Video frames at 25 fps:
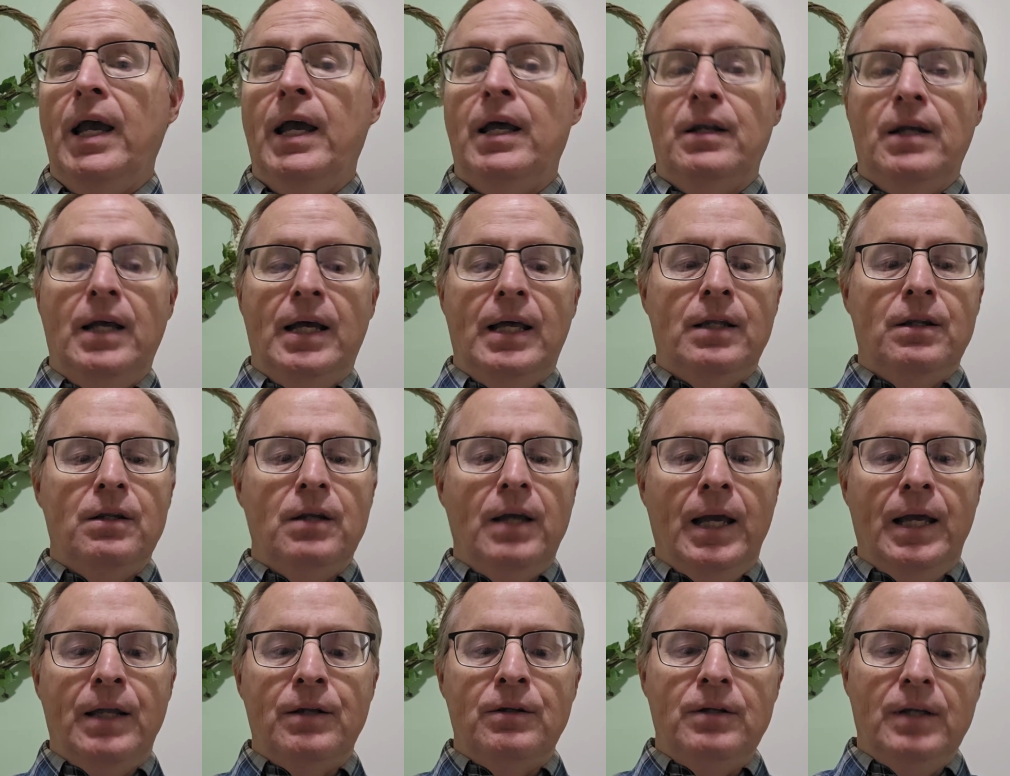
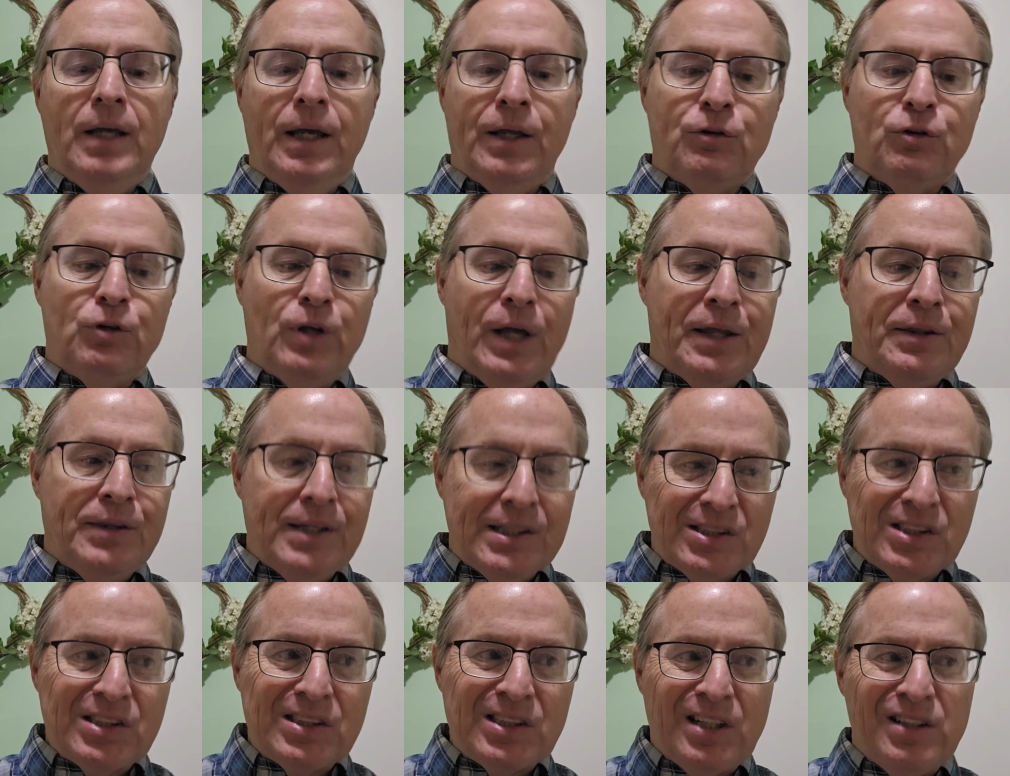And
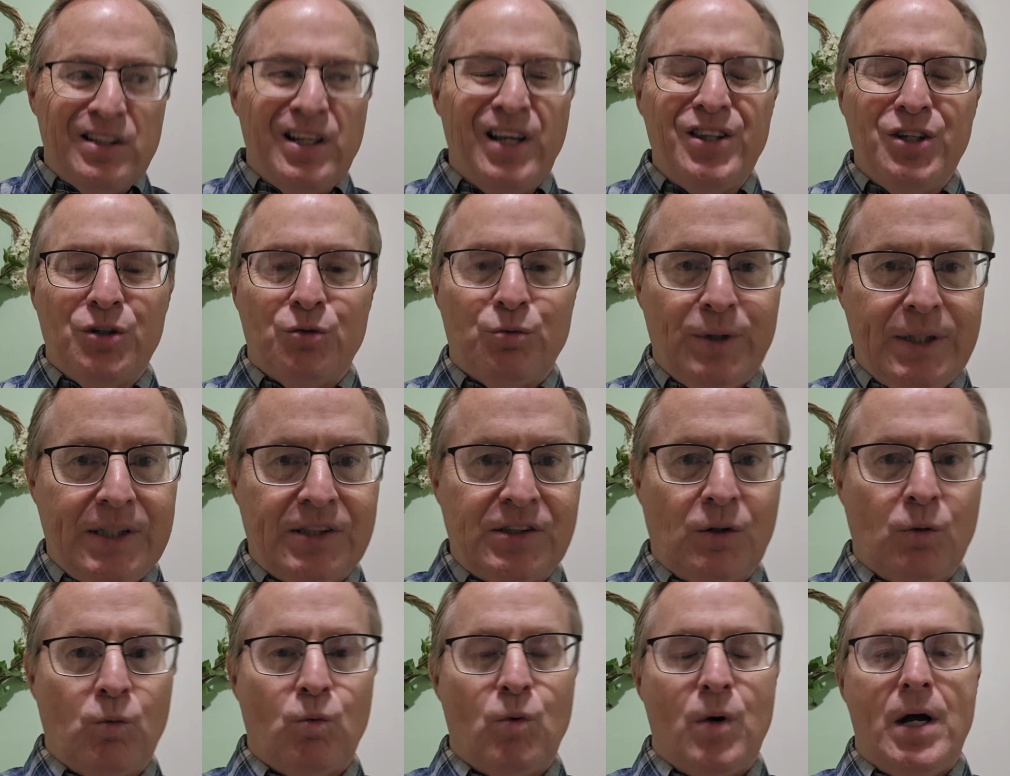this is another
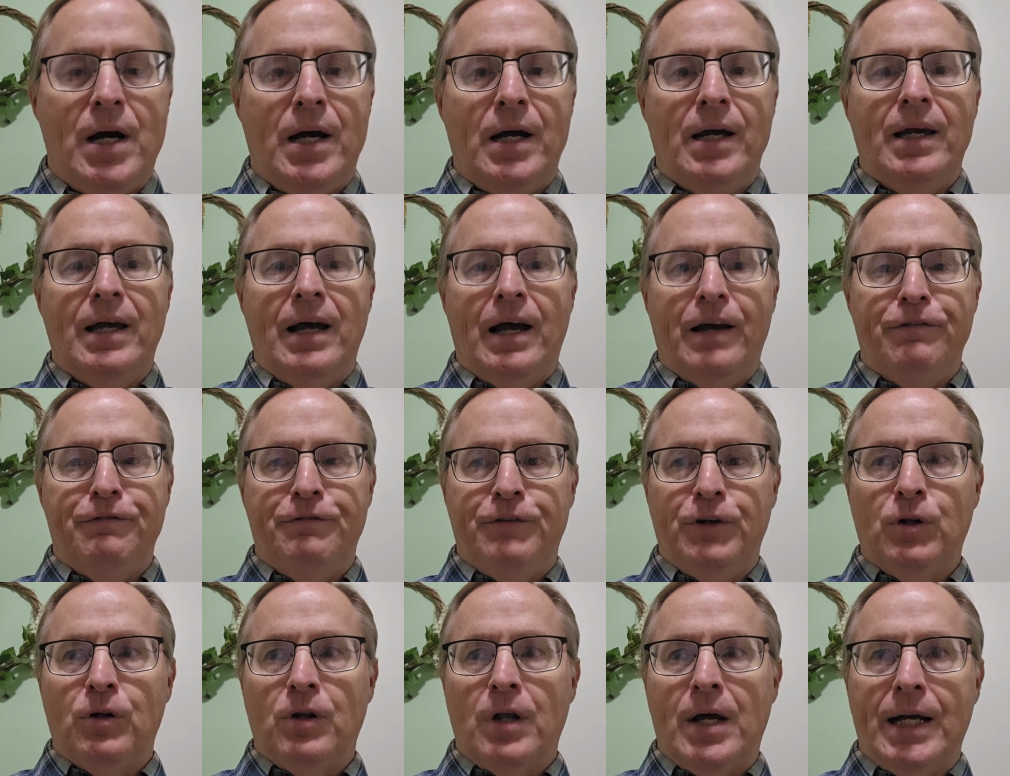reason why I
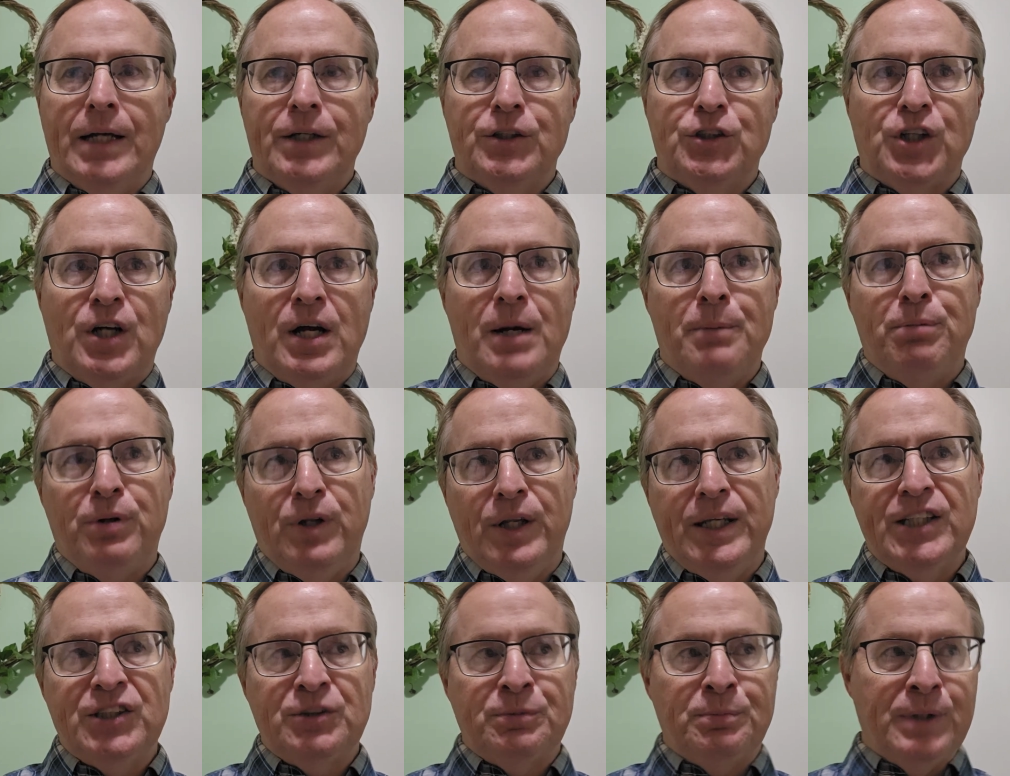feel like job
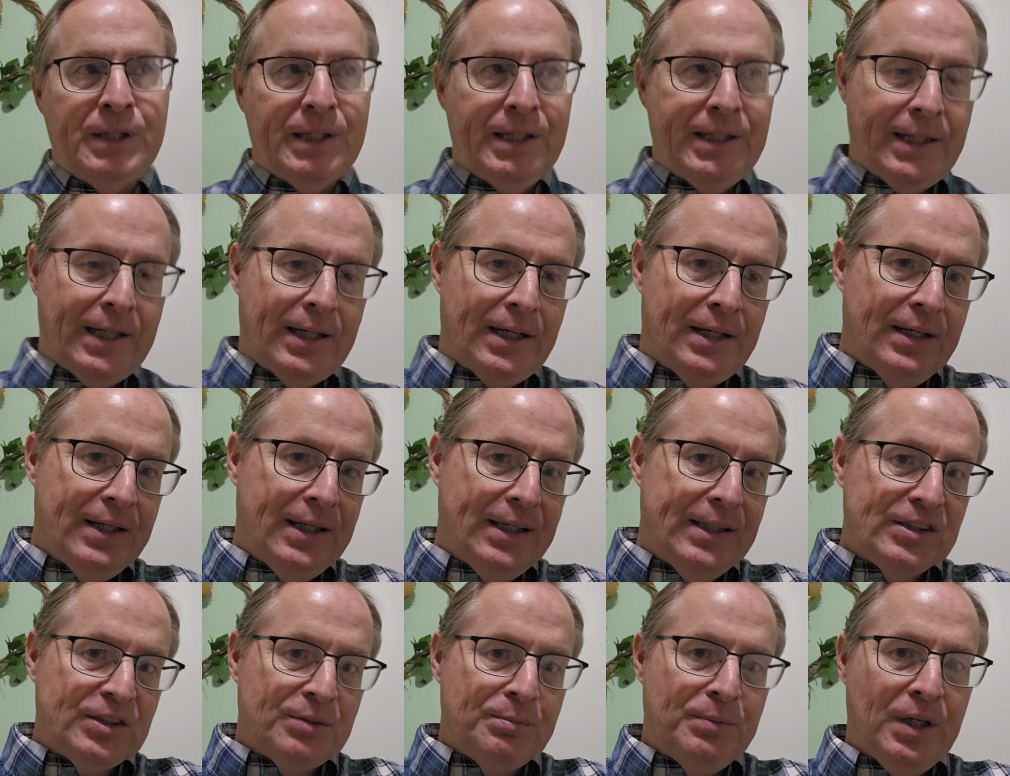placement kind of
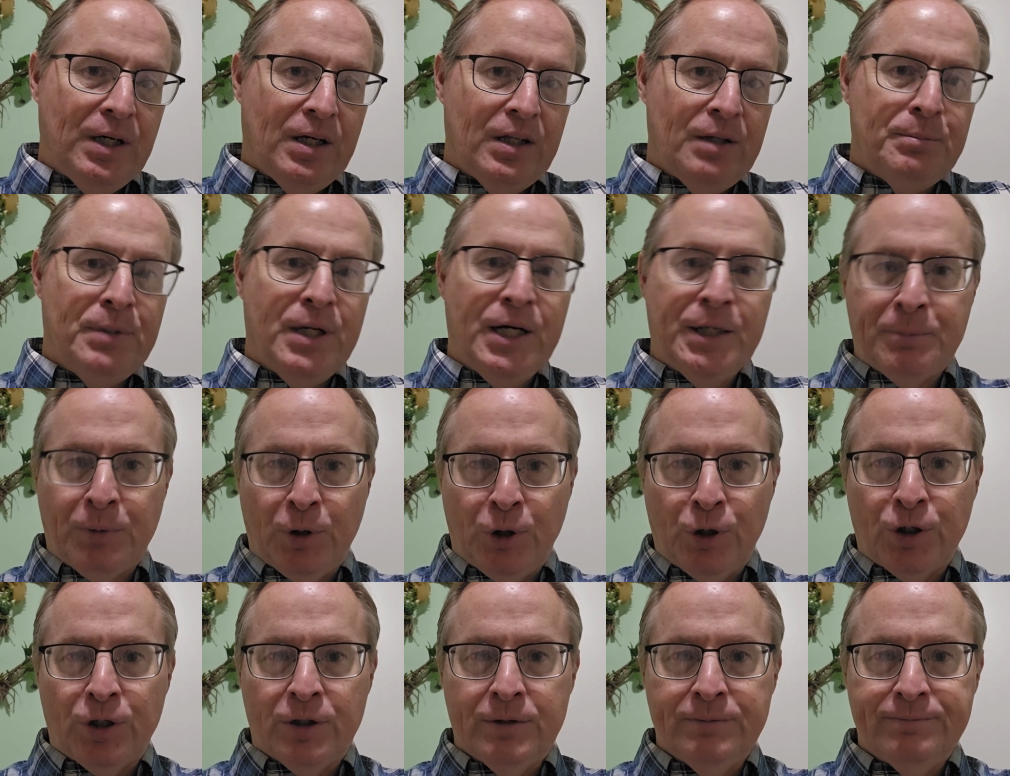needs to be on the back
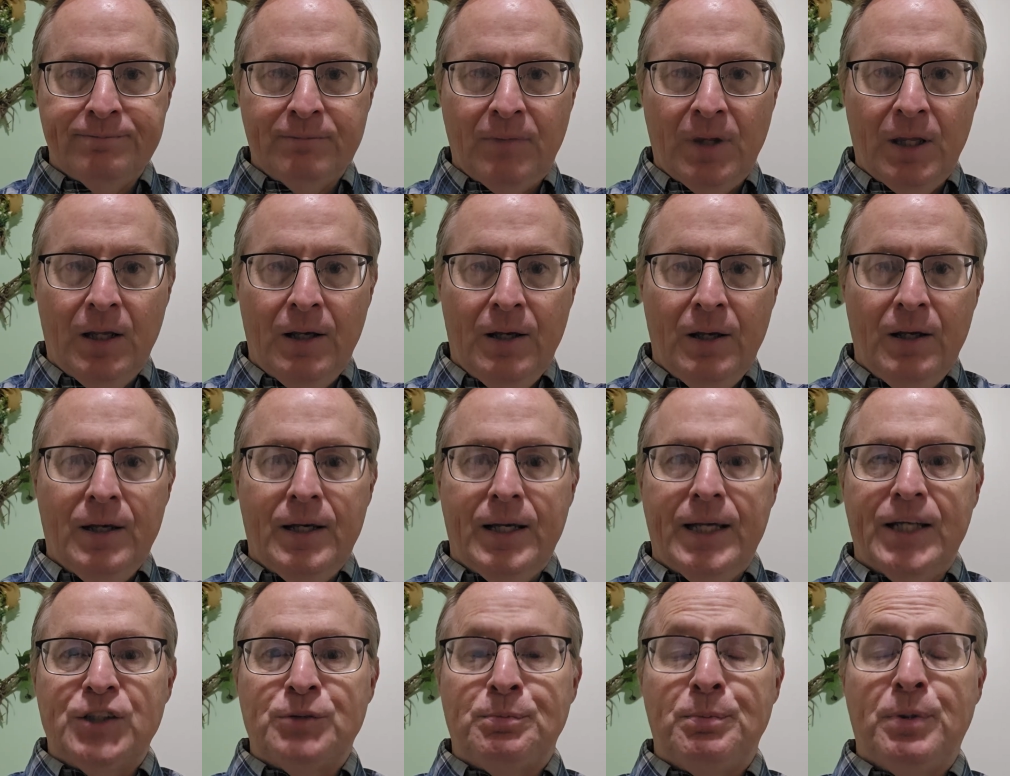burner,
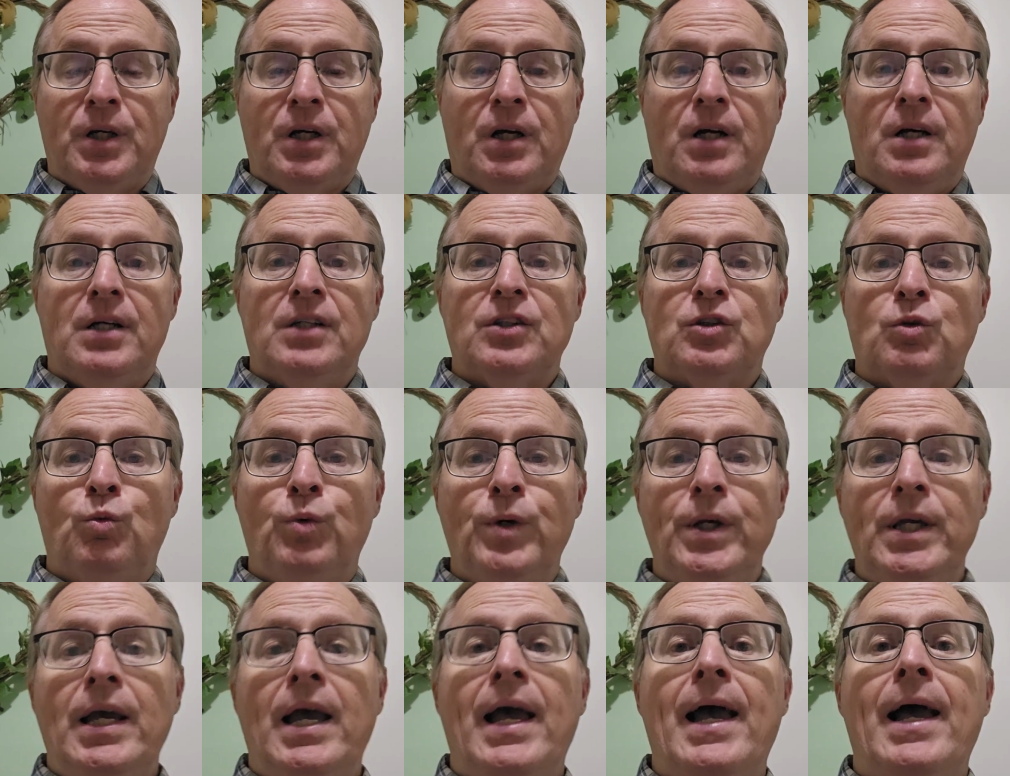is because
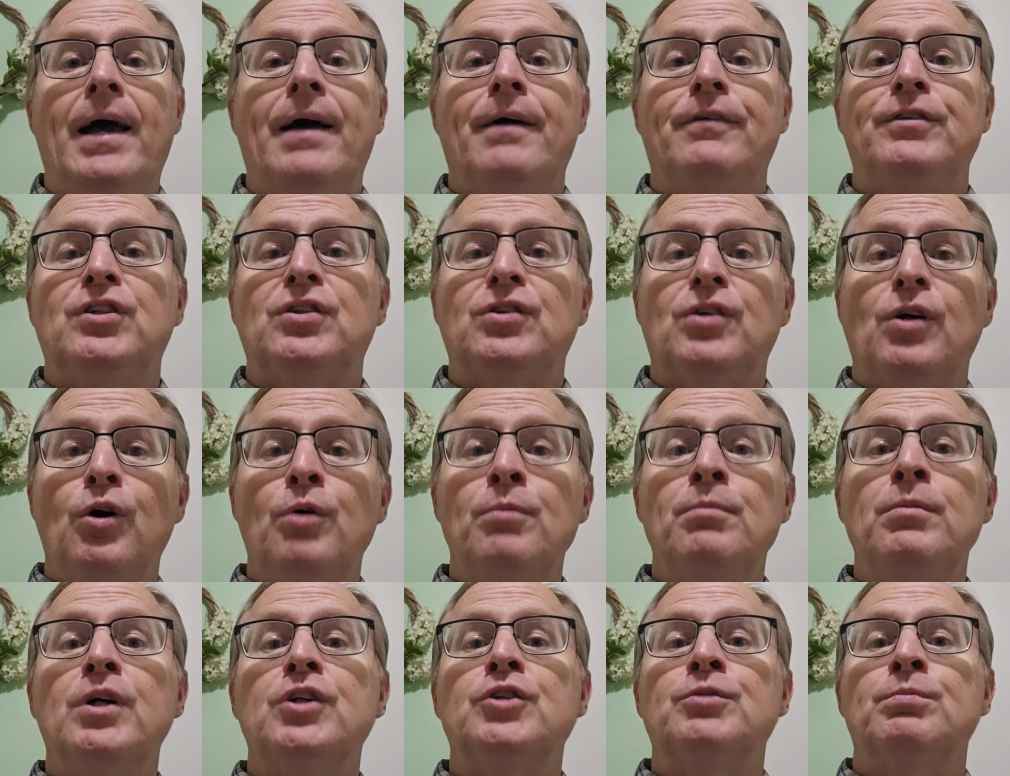we have
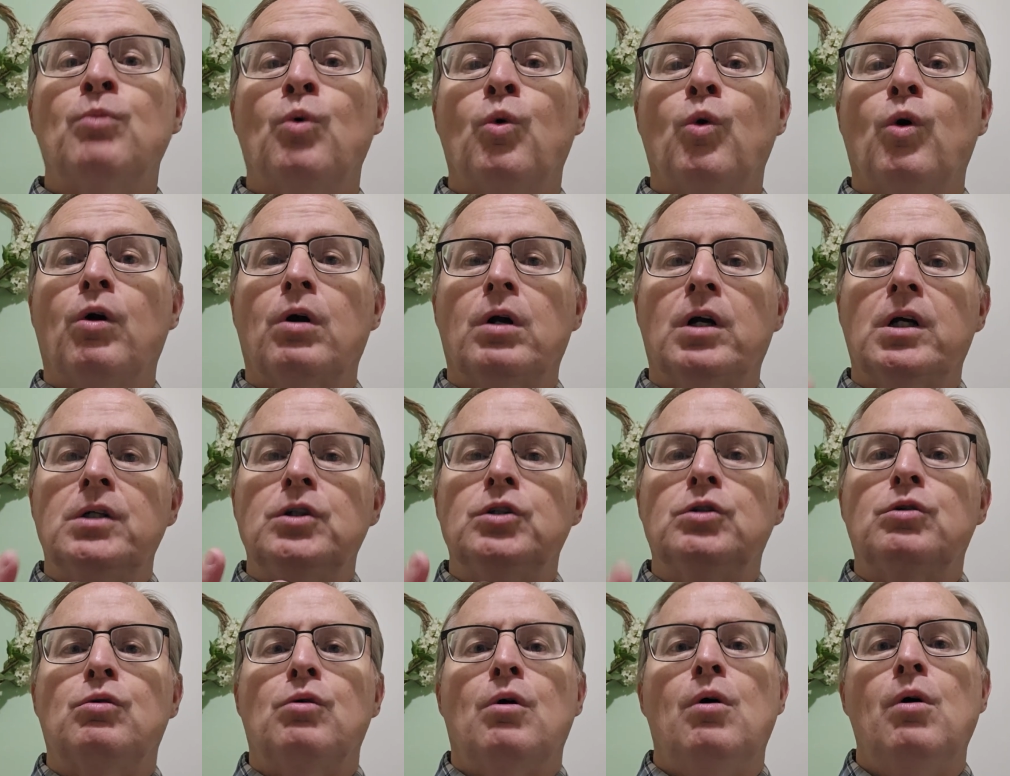so much more
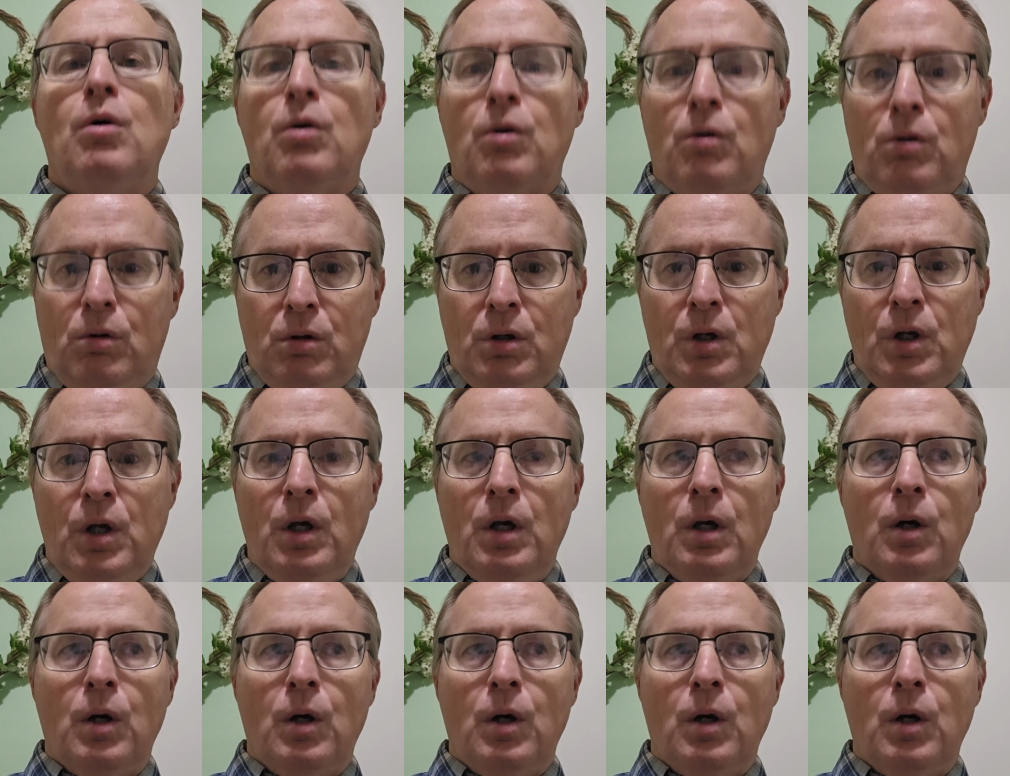control.